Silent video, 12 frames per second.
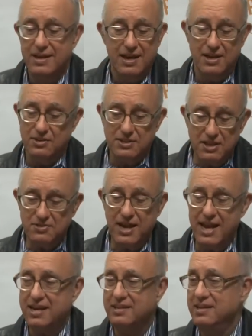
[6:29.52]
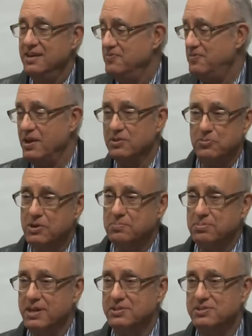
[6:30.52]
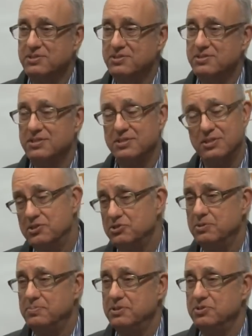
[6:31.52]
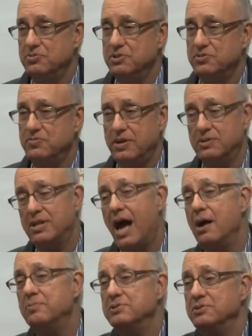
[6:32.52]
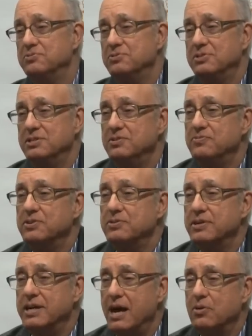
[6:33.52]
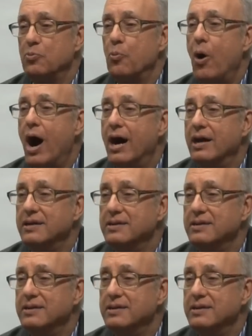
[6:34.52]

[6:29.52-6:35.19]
and on the other hand, failed workplaces, the leadership industry has failed. I was interested in figuring out why.